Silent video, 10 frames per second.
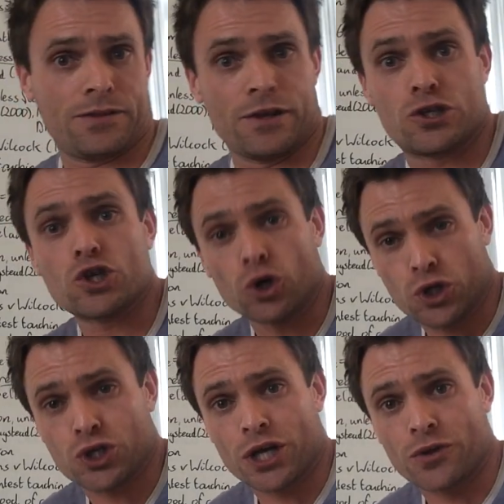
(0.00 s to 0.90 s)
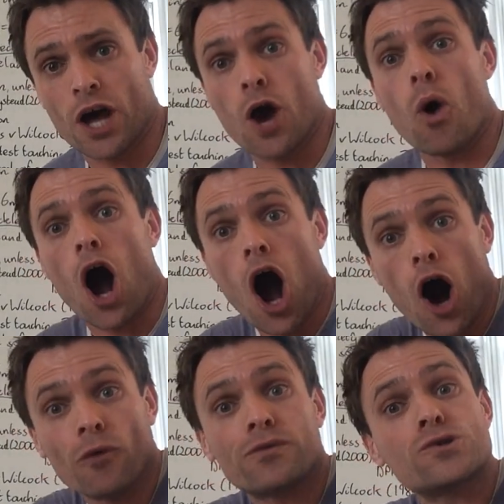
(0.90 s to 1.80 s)
The touching, though,
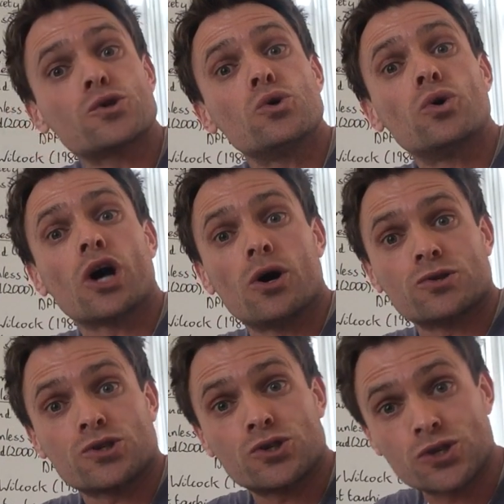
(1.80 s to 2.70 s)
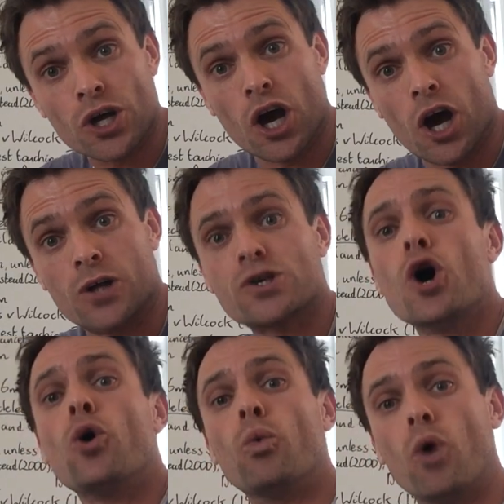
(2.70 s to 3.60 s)
of the schoolgirl's skirt
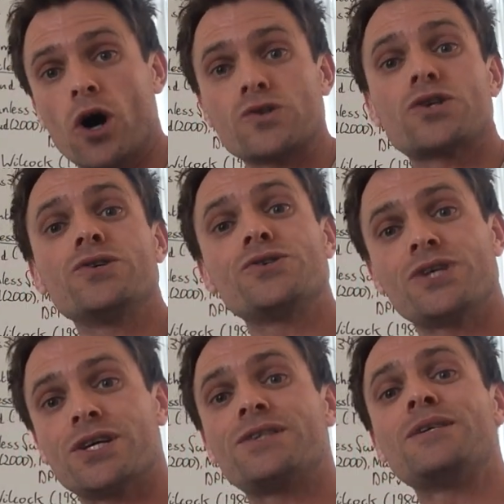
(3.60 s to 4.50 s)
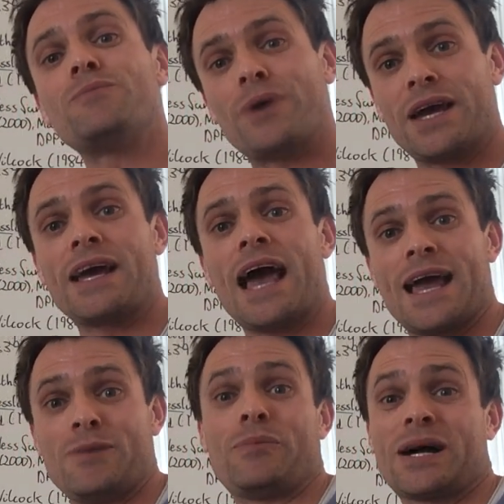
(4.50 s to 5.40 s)
was considered to be
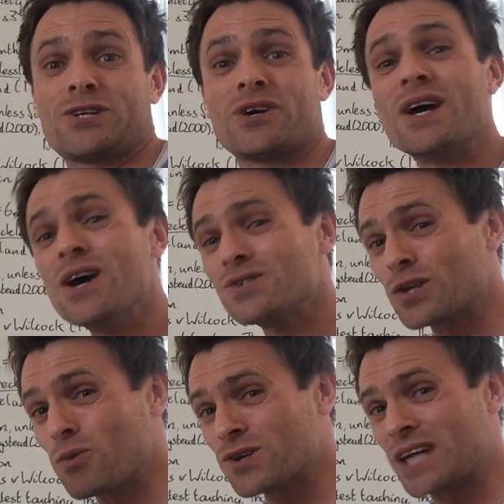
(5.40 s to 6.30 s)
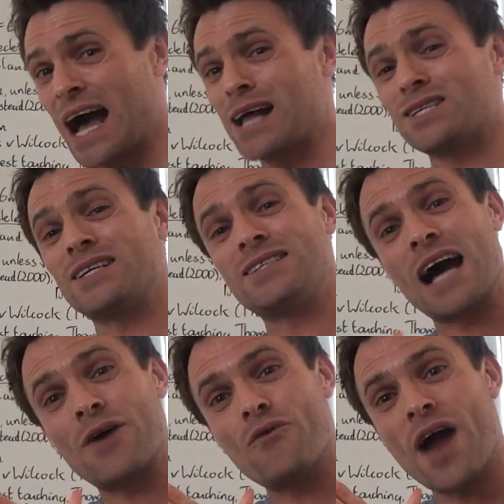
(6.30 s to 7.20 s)
a battery. So there wasn't actually
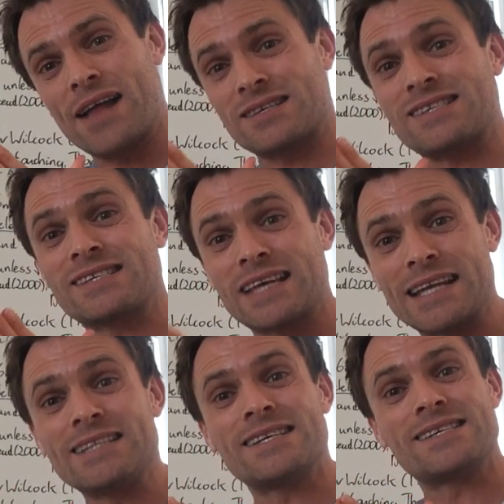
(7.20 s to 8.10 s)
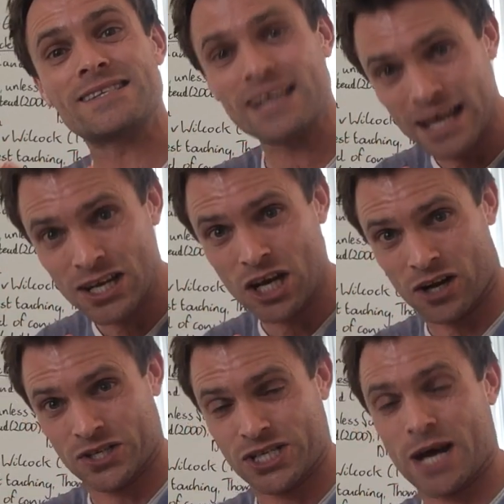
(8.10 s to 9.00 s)
direct skin-to-skin
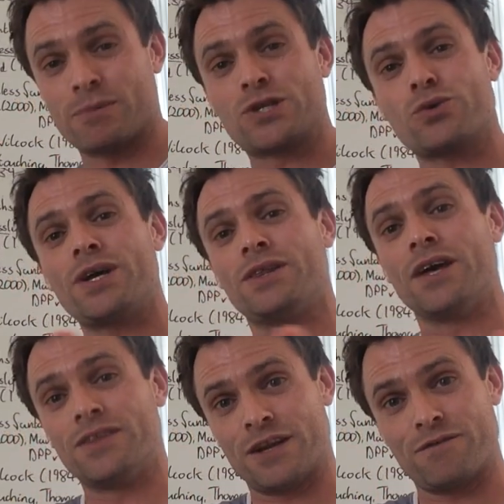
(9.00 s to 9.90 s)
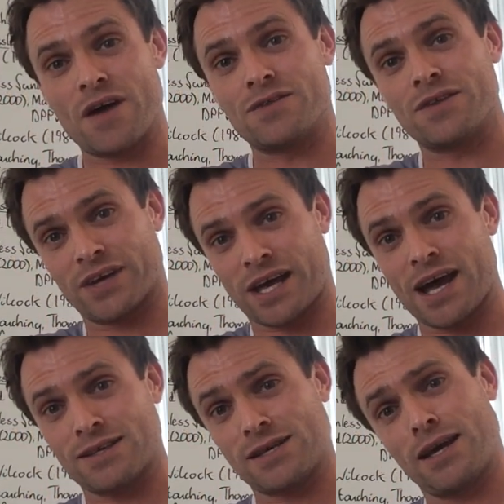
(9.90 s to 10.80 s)
contact between the defendant, the
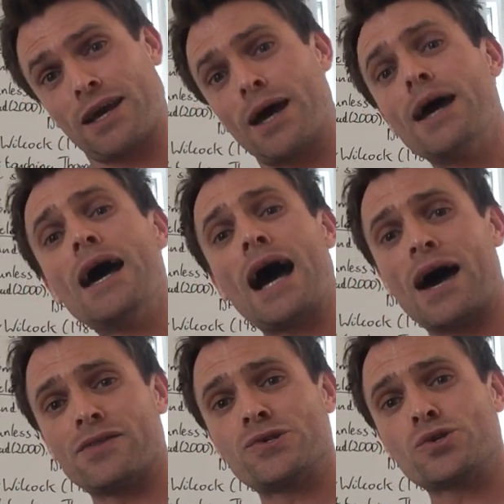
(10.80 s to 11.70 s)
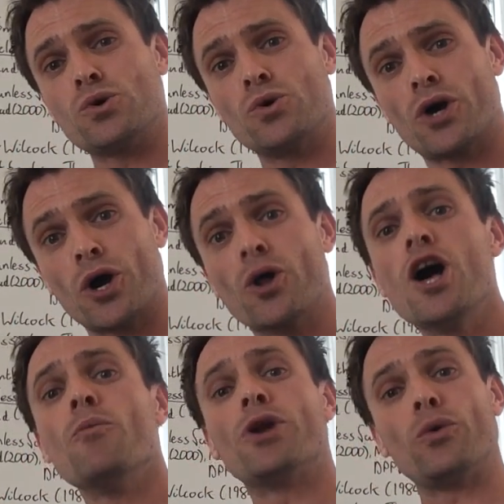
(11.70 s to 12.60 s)
caretaker, and the schoolgirl,
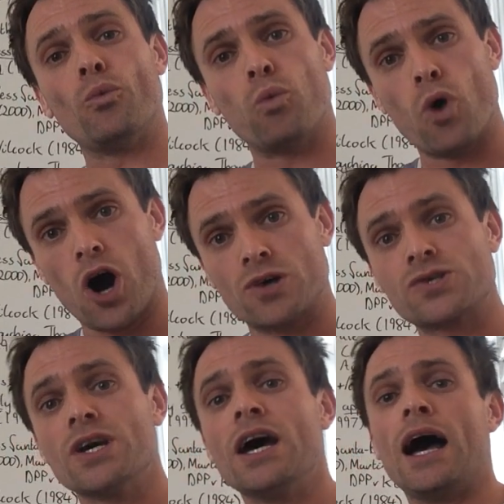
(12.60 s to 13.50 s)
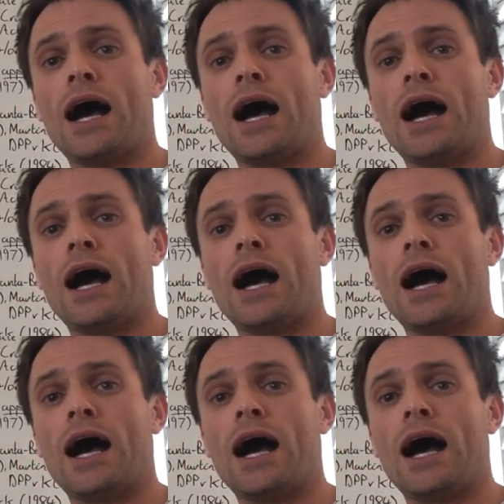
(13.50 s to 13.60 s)
but it was